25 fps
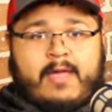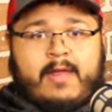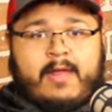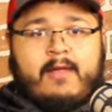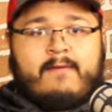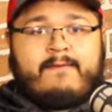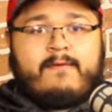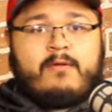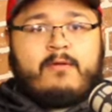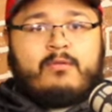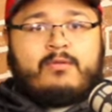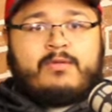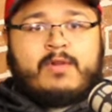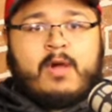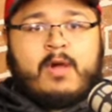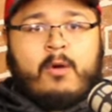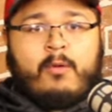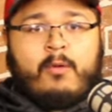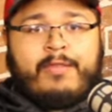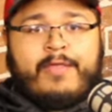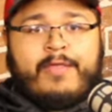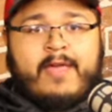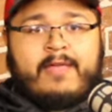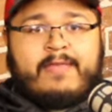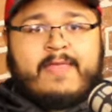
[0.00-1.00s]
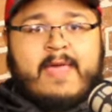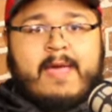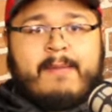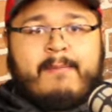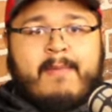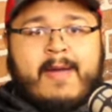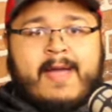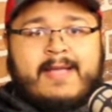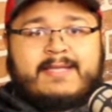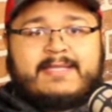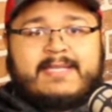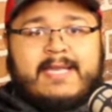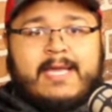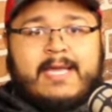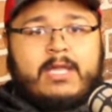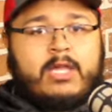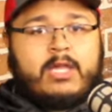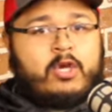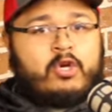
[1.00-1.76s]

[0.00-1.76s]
And if you don't think that mindset,